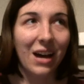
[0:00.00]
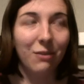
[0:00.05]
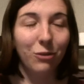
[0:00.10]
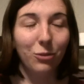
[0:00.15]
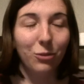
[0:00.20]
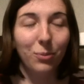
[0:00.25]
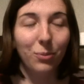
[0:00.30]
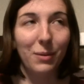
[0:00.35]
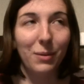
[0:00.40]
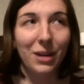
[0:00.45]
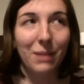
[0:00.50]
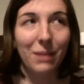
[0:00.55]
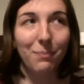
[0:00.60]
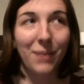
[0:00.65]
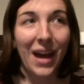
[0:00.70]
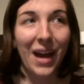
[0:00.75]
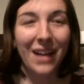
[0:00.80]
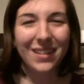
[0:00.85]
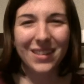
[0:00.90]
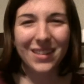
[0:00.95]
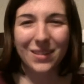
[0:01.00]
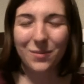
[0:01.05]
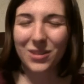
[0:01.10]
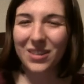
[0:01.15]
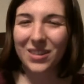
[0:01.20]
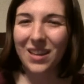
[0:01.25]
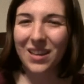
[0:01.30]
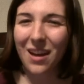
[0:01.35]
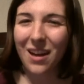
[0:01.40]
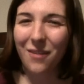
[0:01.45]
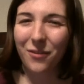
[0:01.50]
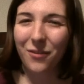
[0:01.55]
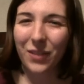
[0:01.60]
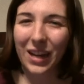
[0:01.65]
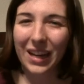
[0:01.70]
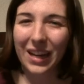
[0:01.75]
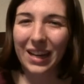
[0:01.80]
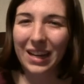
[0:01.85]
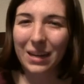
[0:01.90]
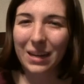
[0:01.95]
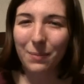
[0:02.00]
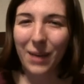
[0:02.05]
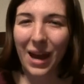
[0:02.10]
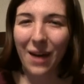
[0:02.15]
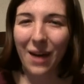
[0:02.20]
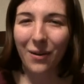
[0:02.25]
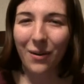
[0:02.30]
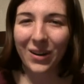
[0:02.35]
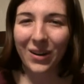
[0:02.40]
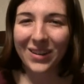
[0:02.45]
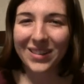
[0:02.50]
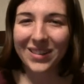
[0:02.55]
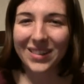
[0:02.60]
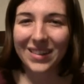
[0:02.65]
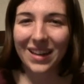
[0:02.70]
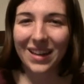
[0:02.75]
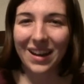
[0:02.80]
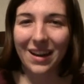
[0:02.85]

We'll probably get back to some stuff like Kitty Powers.